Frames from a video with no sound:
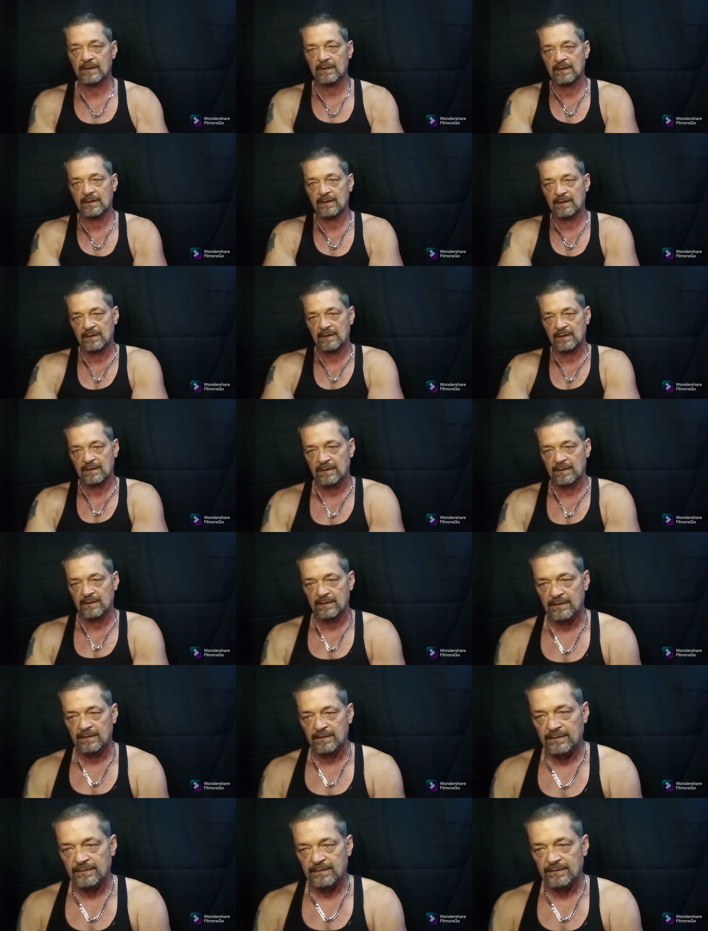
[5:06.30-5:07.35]

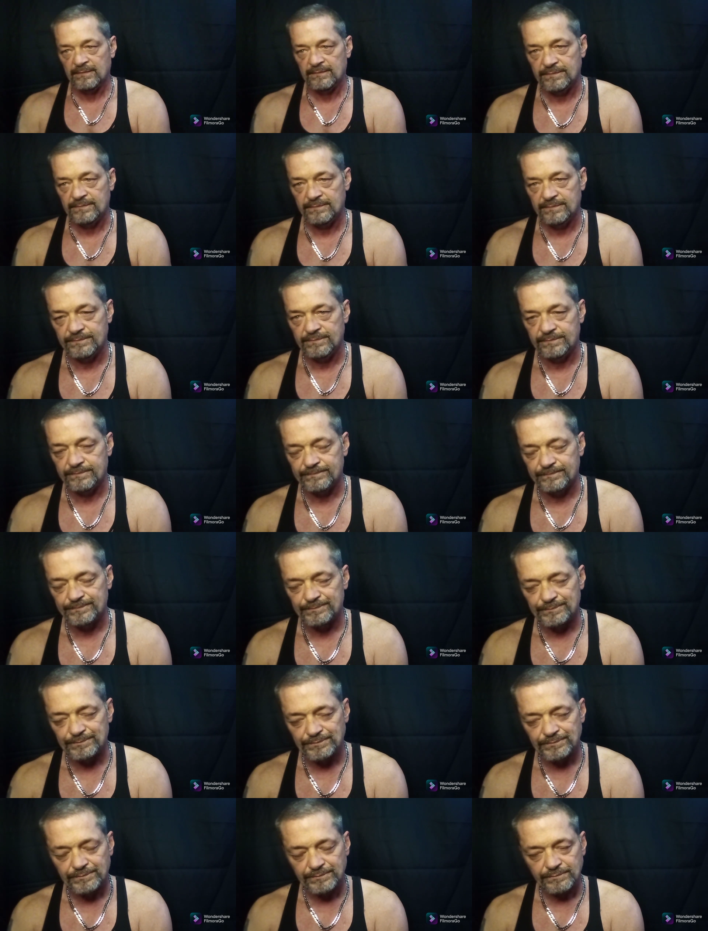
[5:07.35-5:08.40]

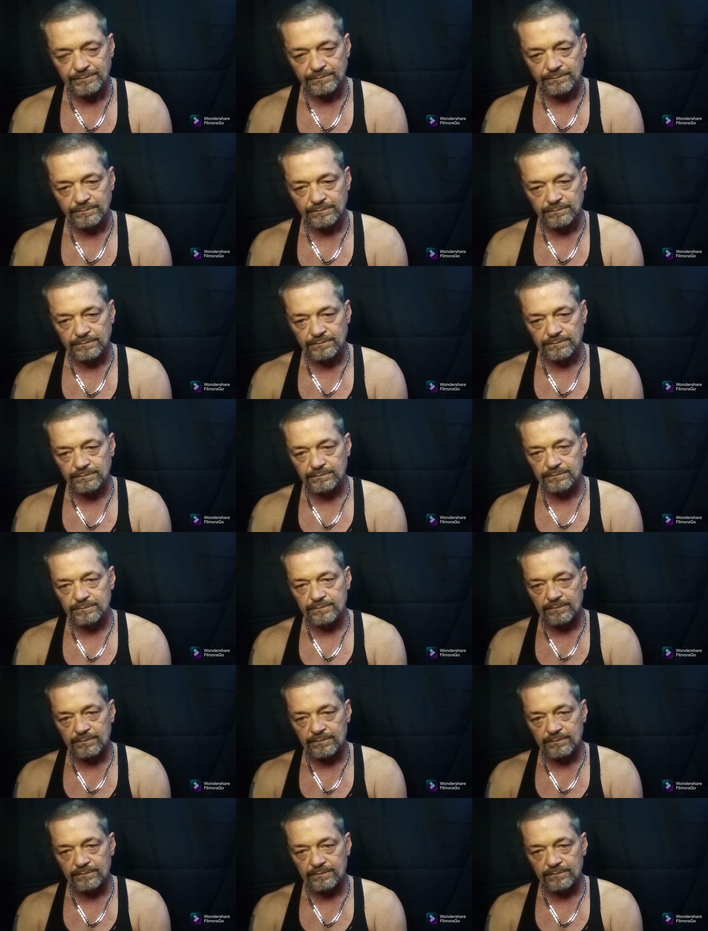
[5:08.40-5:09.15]
Nothing is said.